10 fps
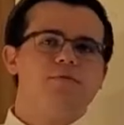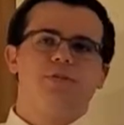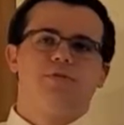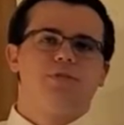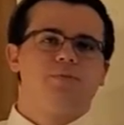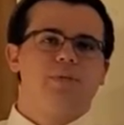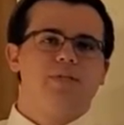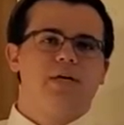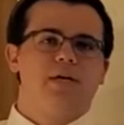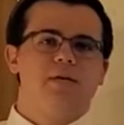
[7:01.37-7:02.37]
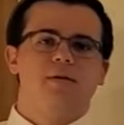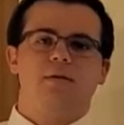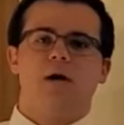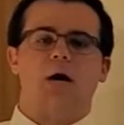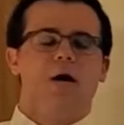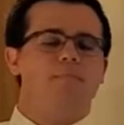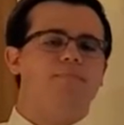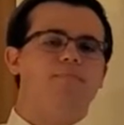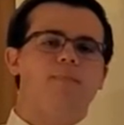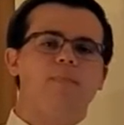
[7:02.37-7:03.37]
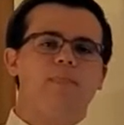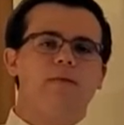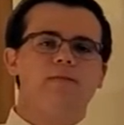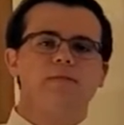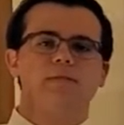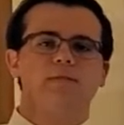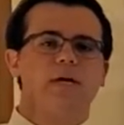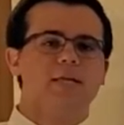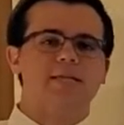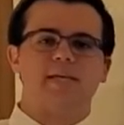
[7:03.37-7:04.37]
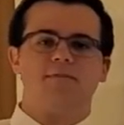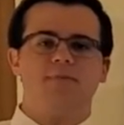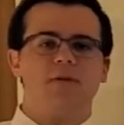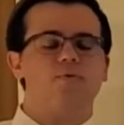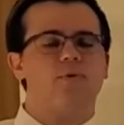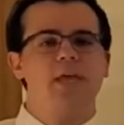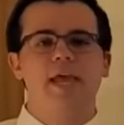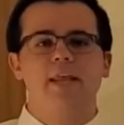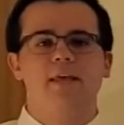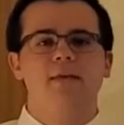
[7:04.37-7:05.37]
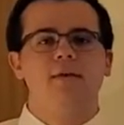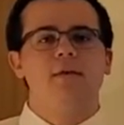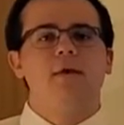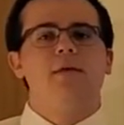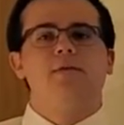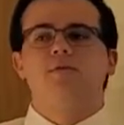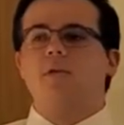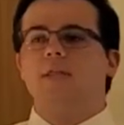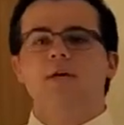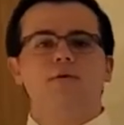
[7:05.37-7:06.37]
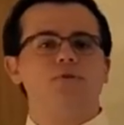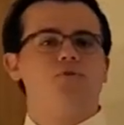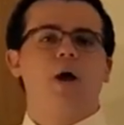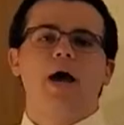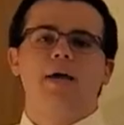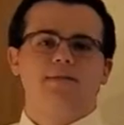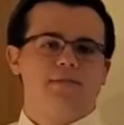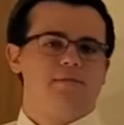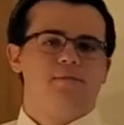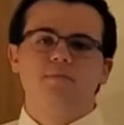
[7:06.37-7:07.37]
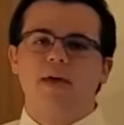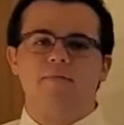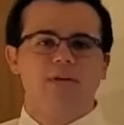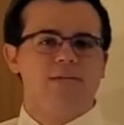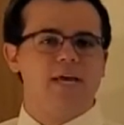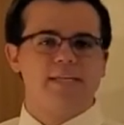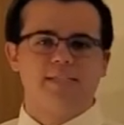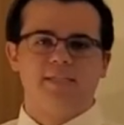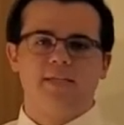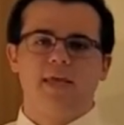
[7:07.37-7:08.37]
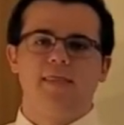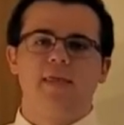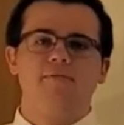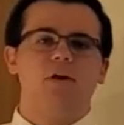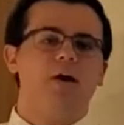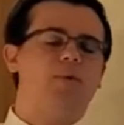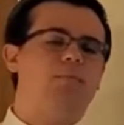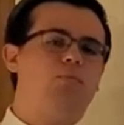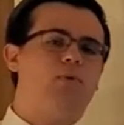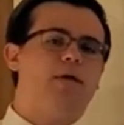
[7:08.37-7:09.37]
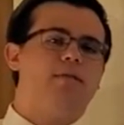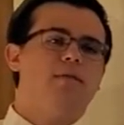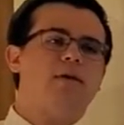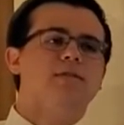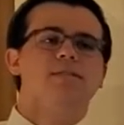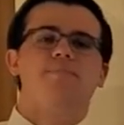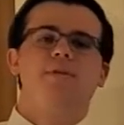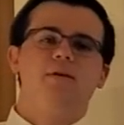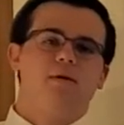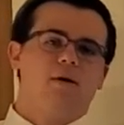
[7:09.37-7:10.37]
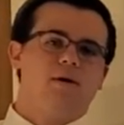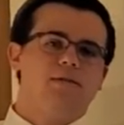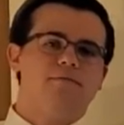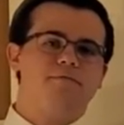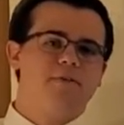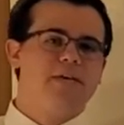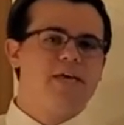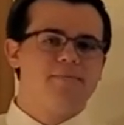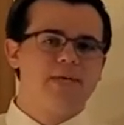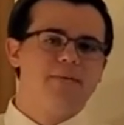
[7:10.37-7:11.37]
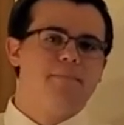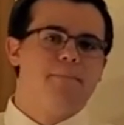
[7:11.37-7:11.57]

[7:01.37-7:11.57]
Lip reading: research has been done, studies have been created, clinical trials have been tested, and they've come up with something called a VAP